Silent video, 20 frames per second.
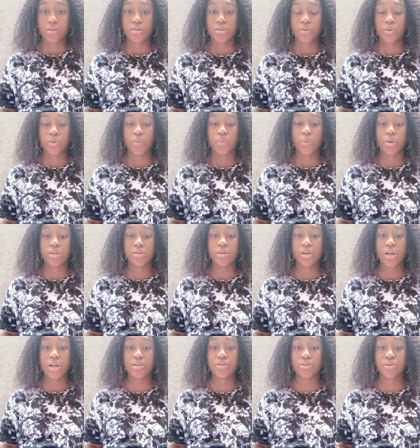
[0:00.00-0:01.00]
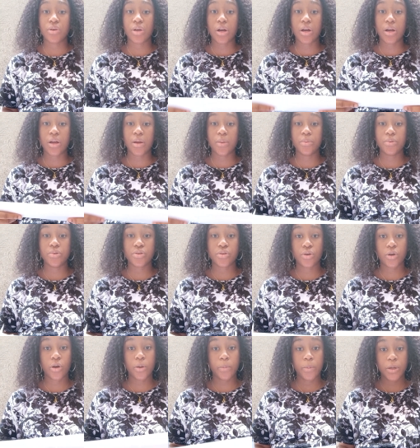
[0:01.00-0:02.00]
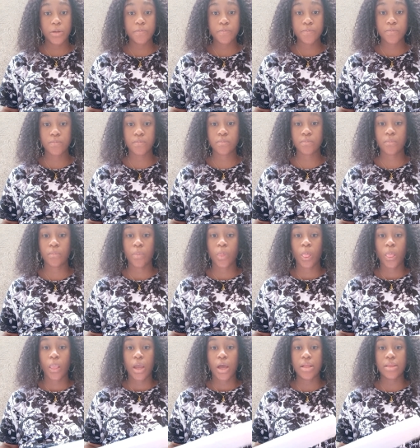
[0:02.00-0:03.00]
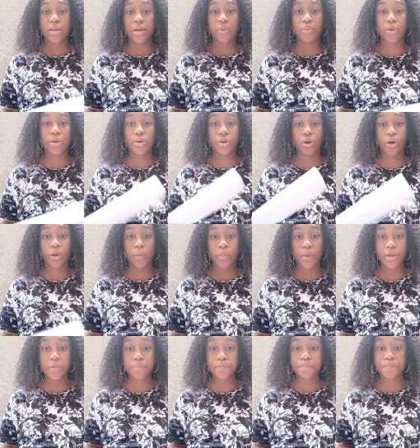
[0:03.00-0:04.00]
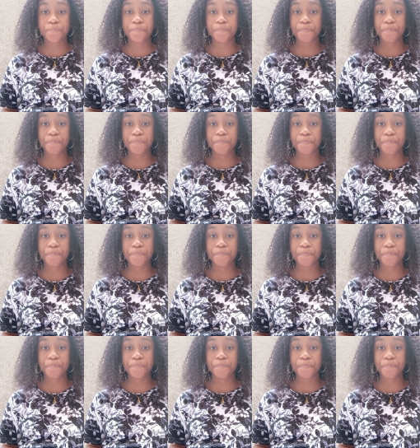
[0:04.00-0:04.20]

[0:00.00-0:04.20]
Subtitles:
So as long as you are able to come in, and then when you come in,